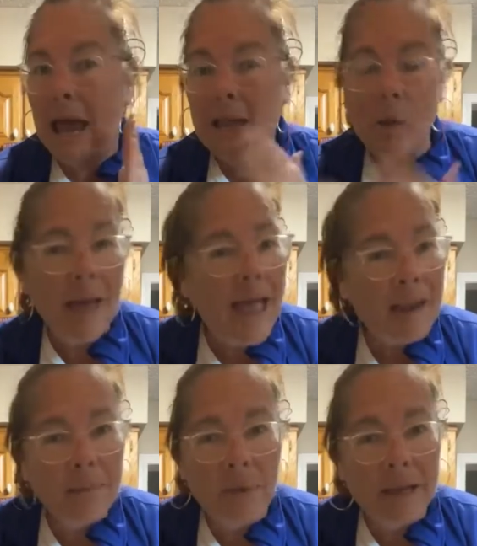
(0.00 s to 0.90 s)
I go ahead
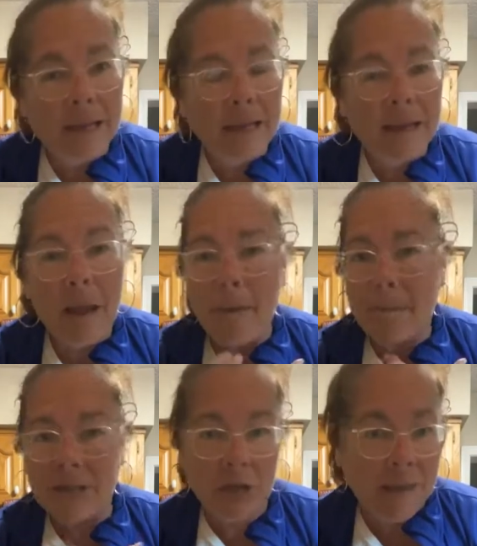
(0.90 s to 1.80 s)
and put in
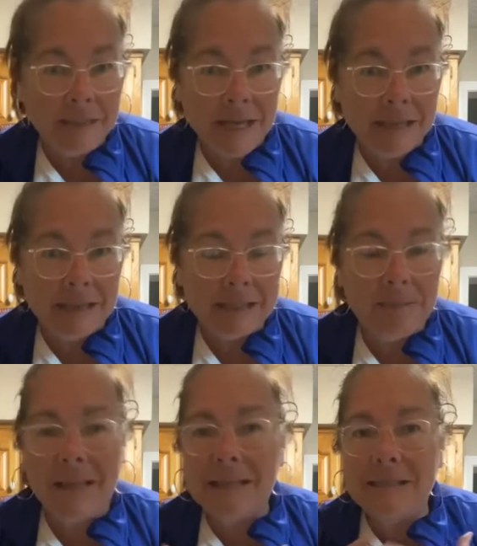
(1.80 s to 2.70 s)
my chopped onions
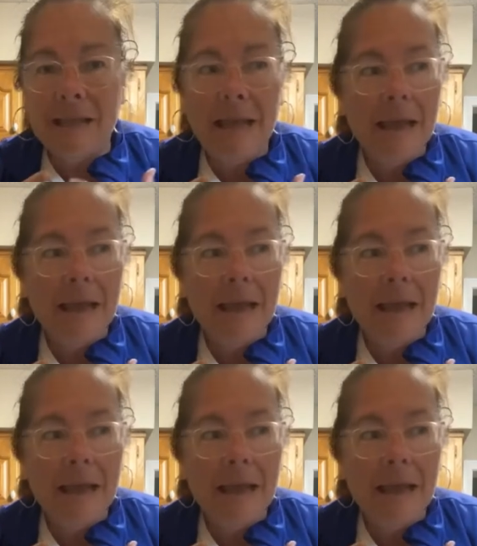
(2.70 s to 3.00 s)
because